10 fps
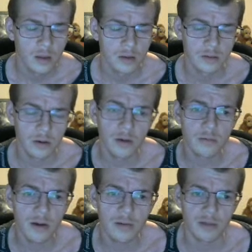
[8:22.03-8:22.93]
No,
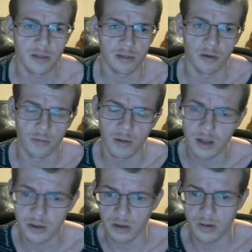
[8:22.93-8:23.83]
that's all
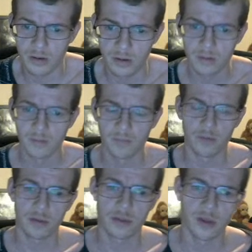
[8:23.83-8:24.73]
right, son.
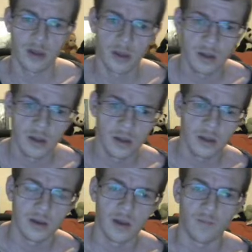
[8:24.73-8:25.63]
But
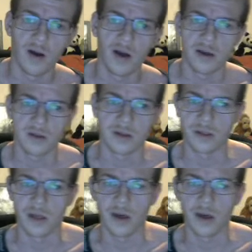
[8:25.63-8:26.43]
no, I can